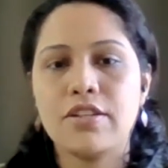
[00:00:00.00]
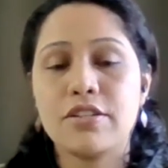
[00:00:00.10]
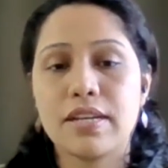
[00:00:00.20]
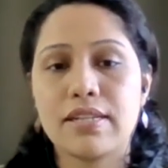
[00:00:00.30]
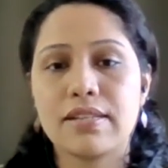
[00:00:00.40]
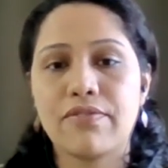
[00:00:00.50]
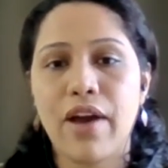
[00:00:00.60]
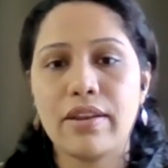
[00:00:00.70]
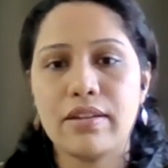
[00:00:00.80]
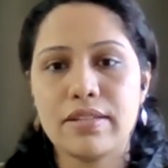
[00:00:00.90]
Today is the
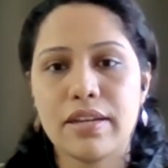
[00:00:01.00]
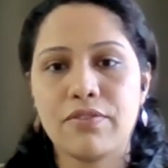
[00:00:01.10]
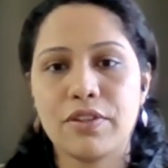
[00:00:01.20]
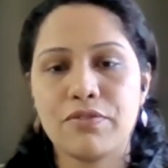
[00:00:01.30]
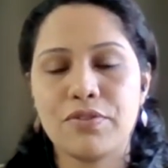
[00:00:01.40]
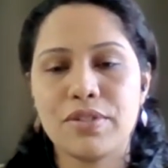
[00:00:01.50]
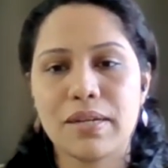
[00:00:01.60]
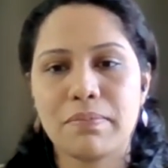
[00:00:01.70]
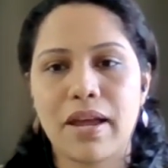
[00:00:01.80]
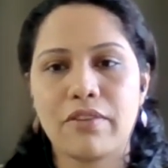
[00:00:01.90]
final day for the food
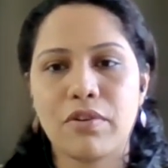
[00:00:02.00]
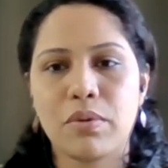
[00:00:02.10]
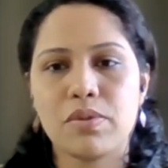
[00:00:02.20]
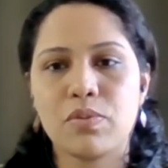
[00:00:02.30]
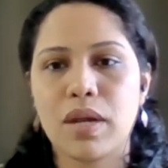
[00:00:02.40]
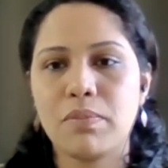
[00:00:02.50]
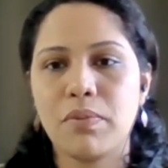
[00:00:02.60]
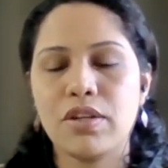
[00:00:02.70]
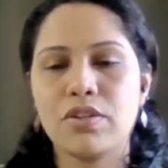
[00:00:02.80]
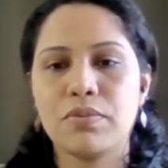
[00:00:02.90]
tech platform's
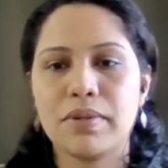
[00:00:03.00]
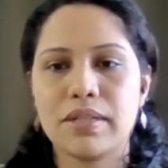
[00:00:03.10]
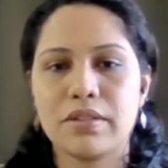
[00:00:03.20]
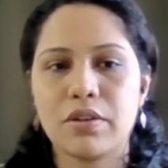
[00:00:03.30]
$1.2 billion